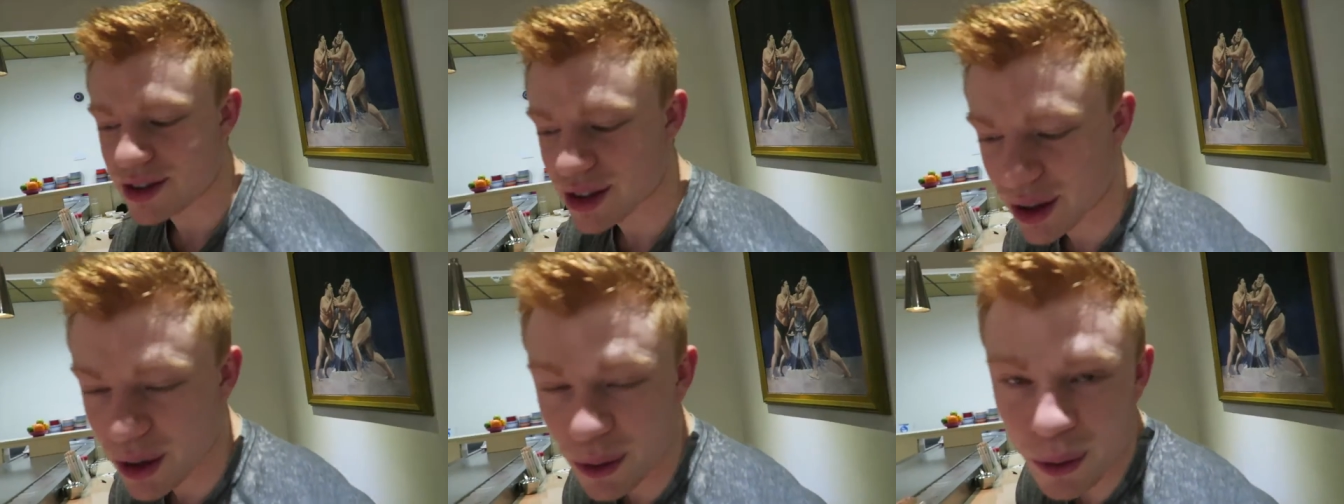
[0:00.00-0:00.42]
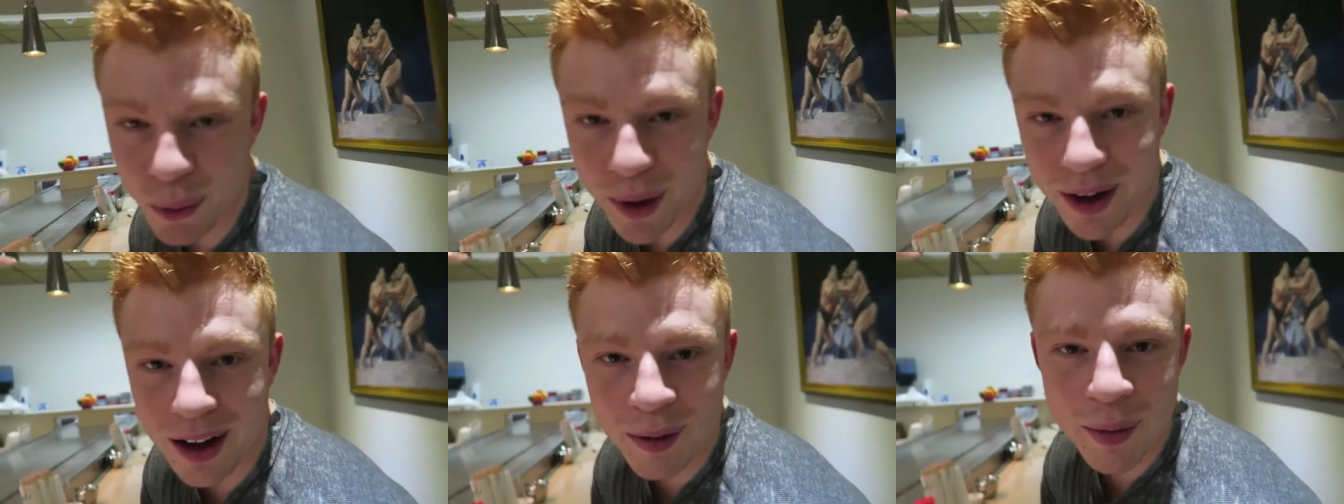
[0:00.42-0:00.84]

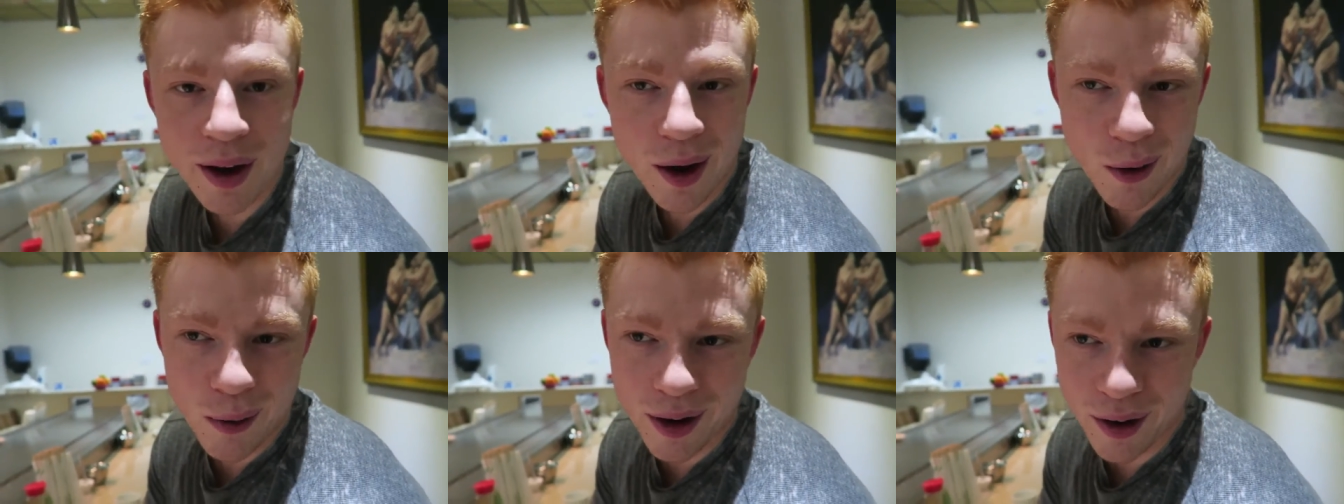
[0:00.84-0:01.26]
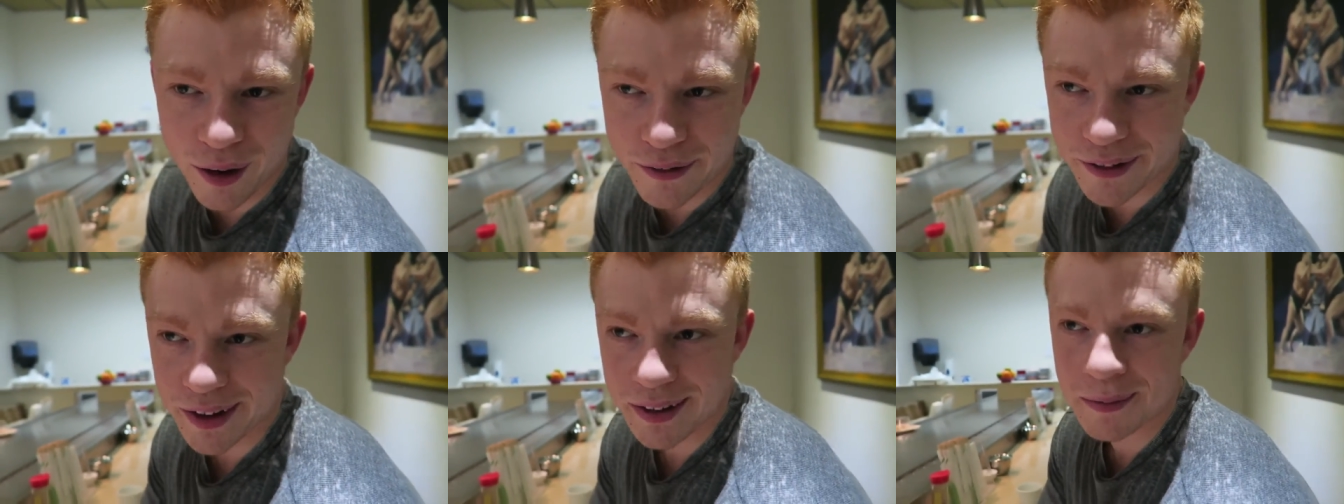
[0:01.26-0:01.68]
So we come here quite
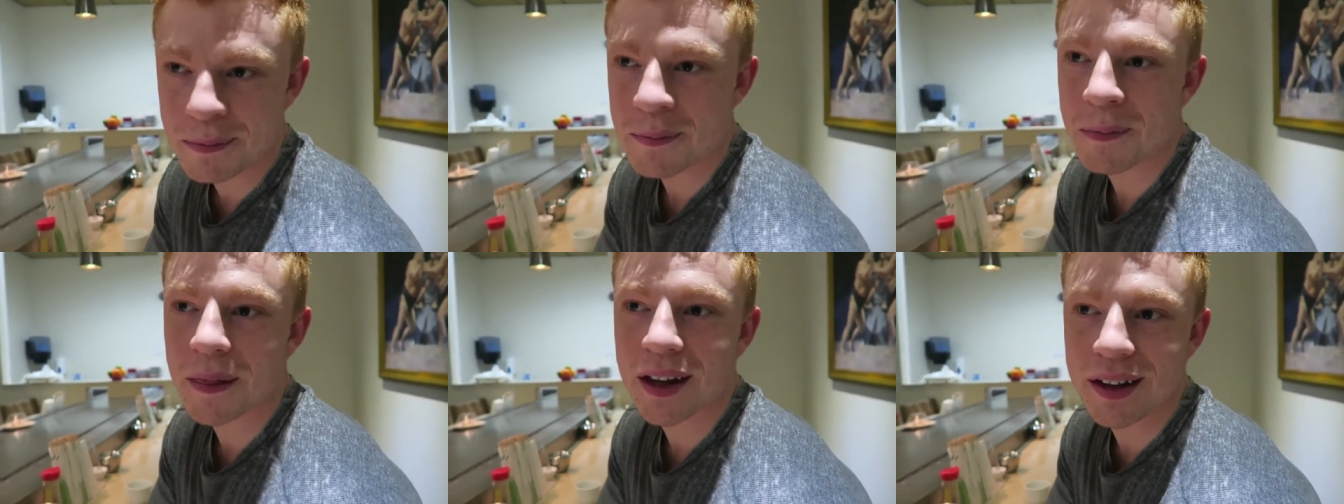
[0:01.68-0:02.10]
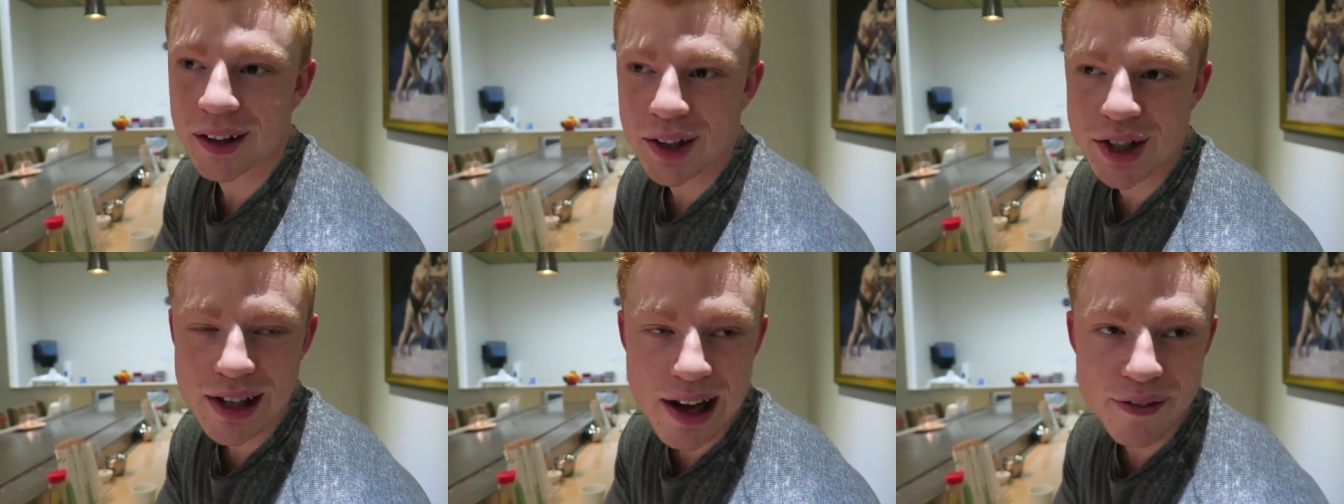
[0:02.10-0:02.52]
often.
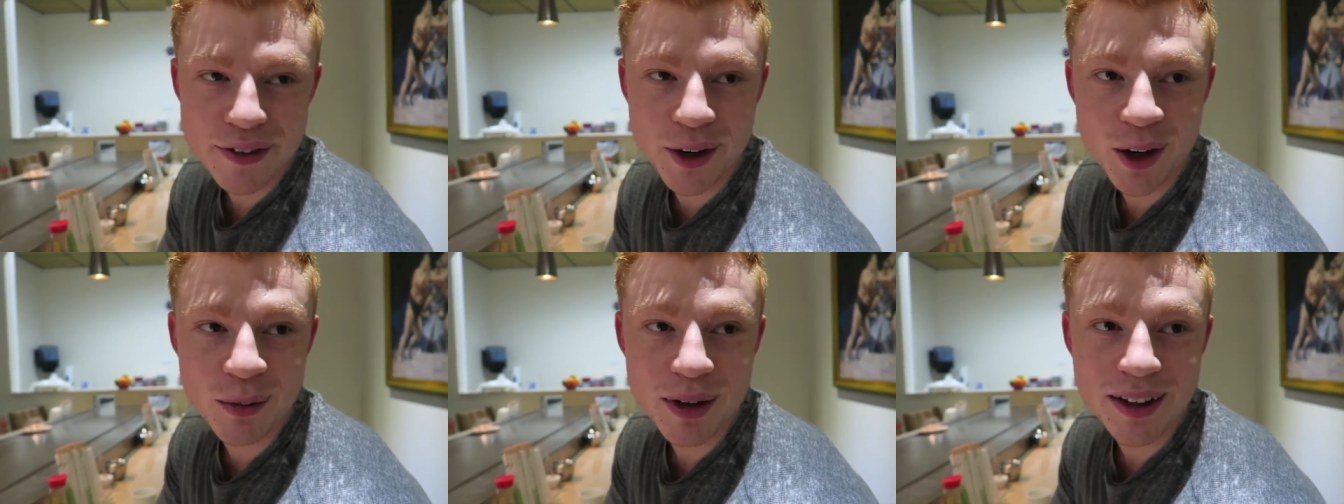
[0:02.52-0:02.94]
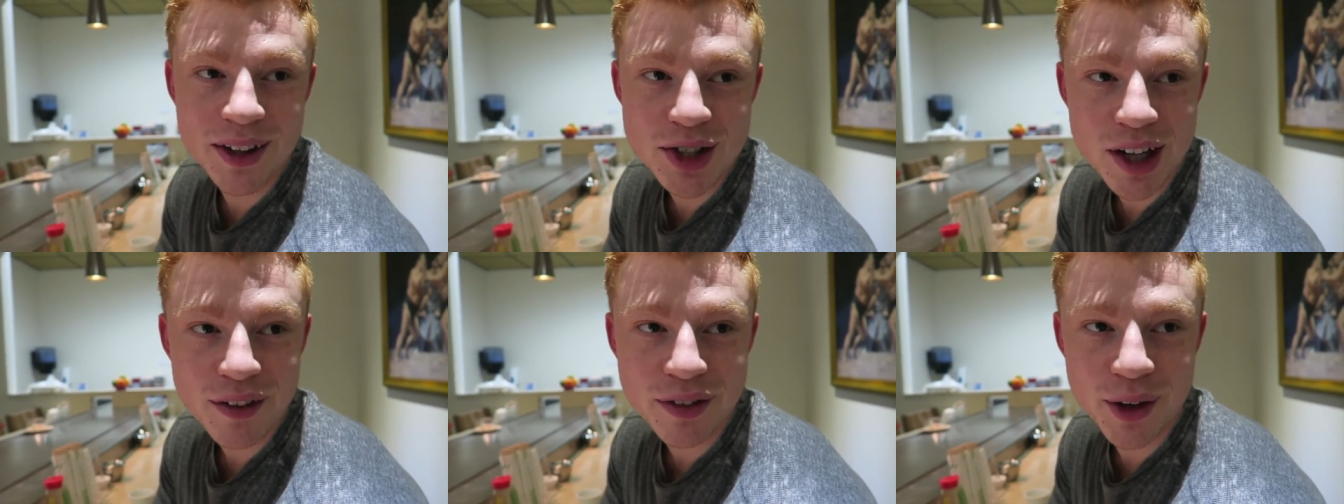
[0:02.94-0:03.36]
The staff know me,
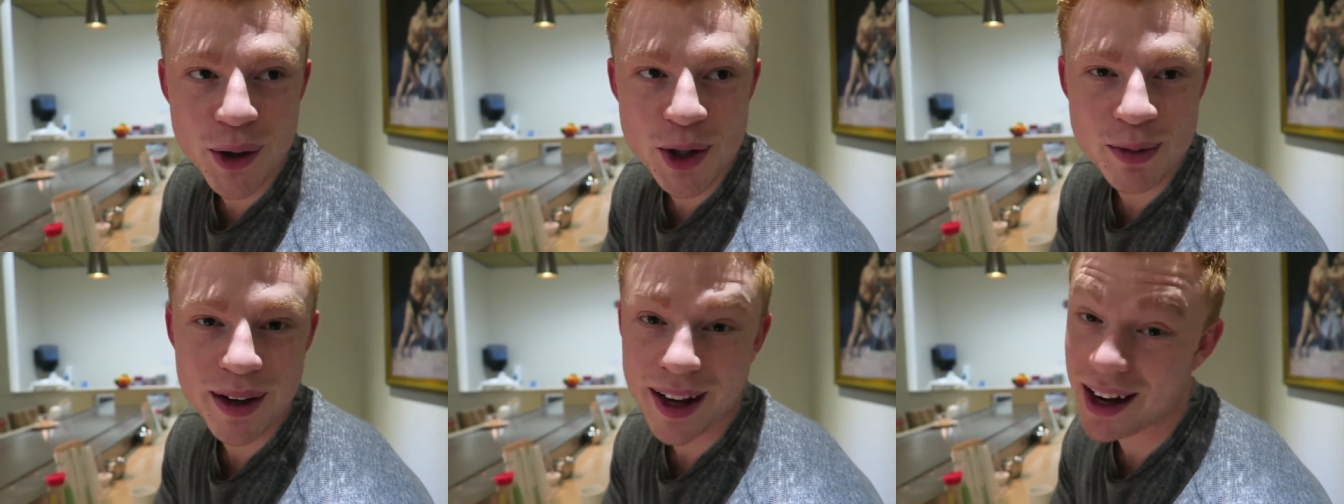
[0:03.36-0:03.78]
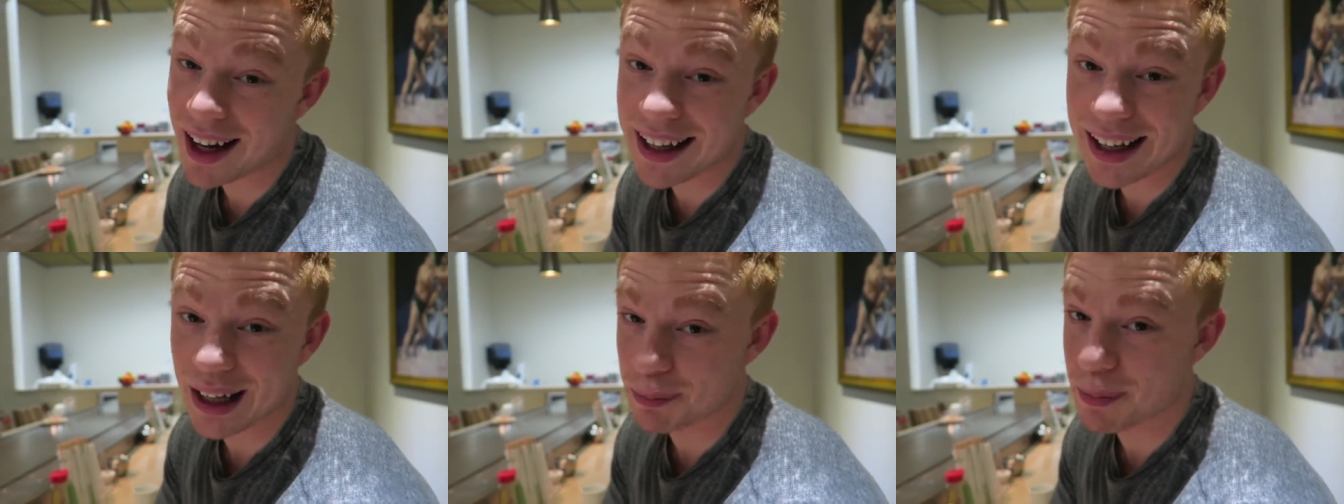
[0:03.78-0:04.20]
the chef knows me, and I
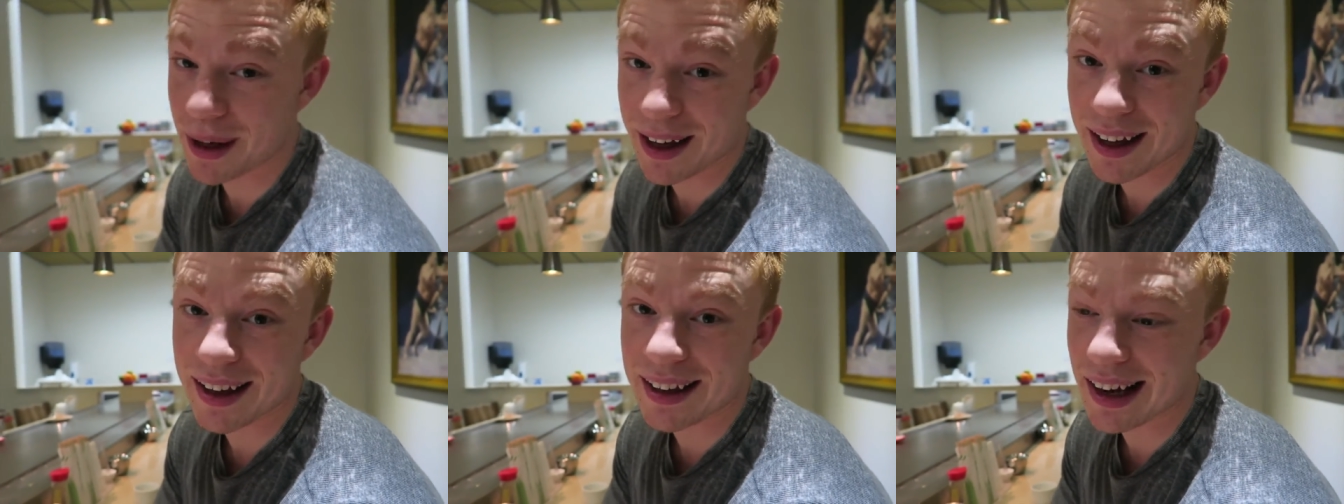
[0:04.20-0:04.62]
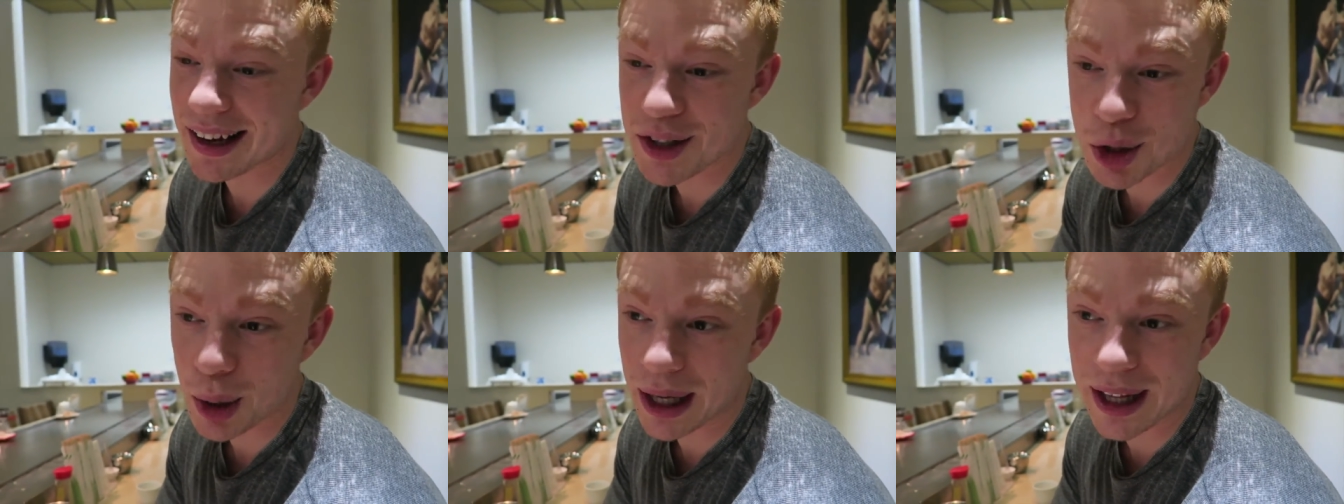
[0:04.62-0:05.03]
eat big,
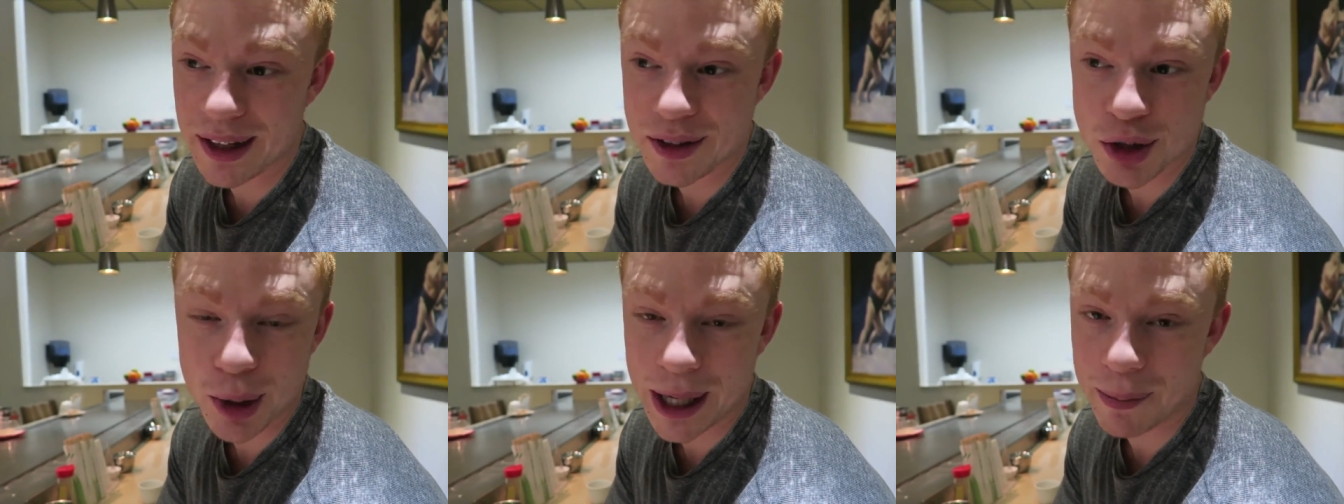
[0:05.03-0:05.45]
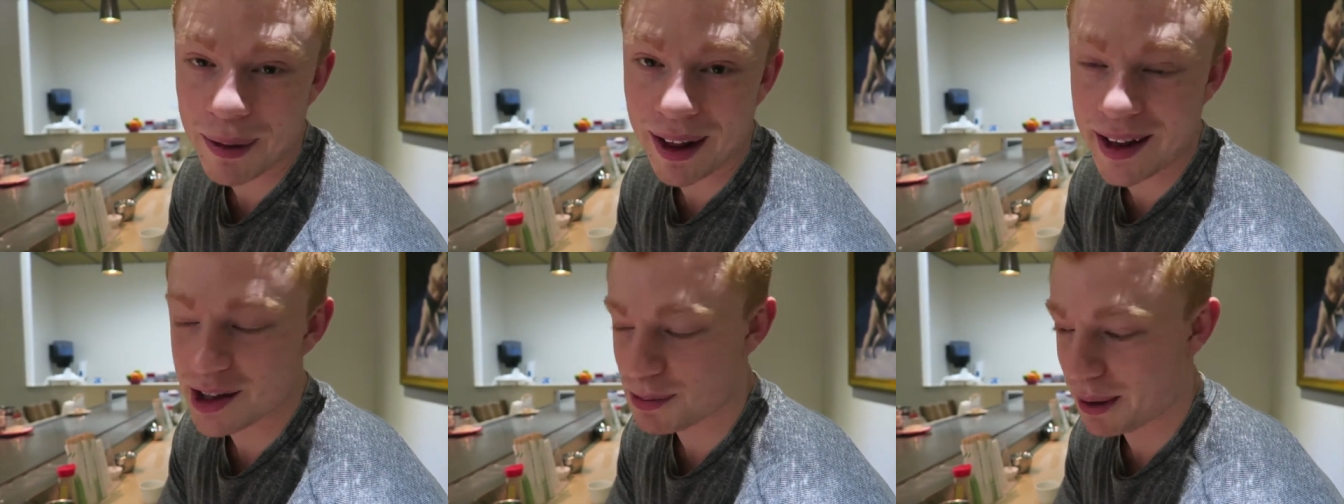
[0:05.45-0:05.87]
like twenty, twenty
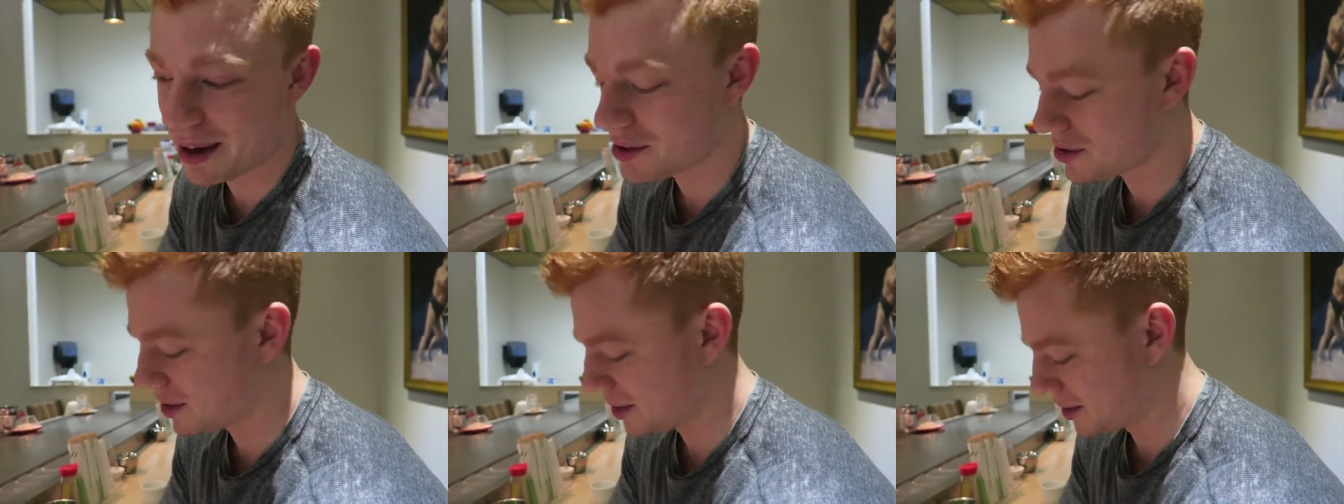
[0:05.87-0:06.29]
plates plus.